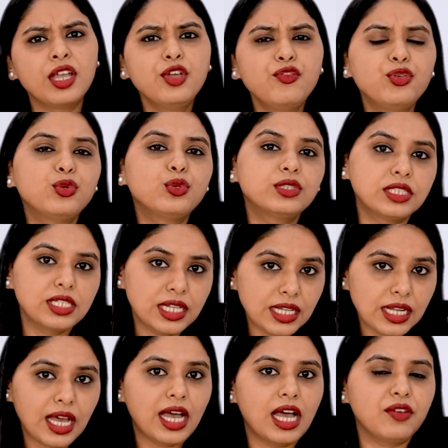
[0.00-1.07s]
if you
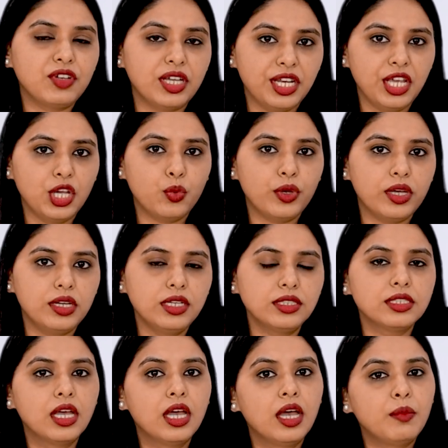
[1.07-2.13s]
still have any
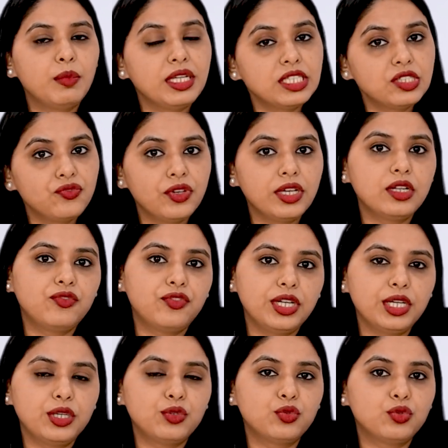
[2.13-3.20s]
queries please feel
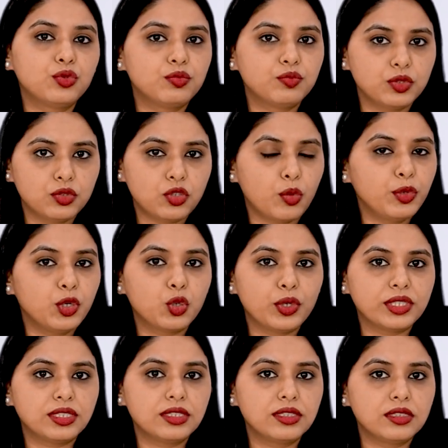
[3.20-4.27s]
free to drop your
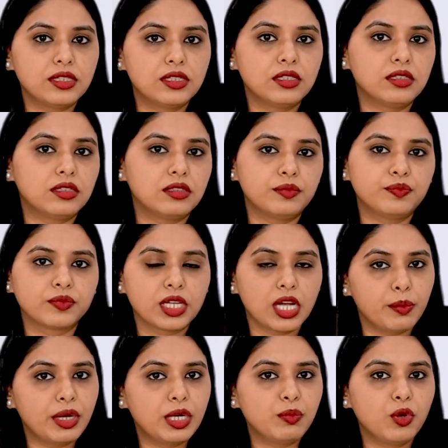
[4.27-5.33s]
questions in the
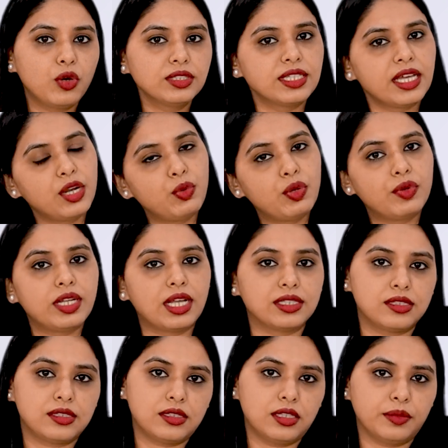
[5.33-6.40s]
comment box and we will
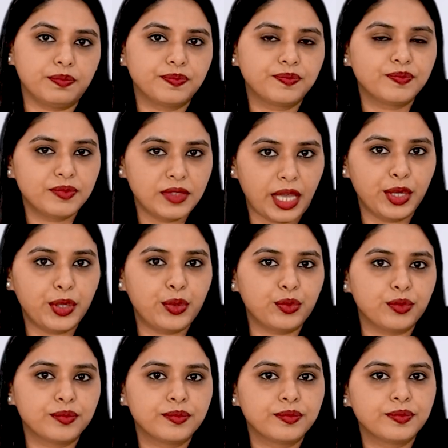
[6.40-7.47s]
answer them Thank
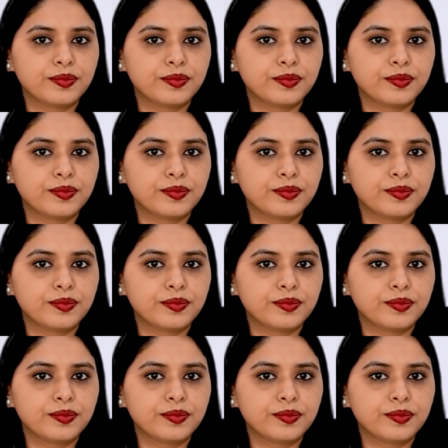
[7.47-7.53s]
you.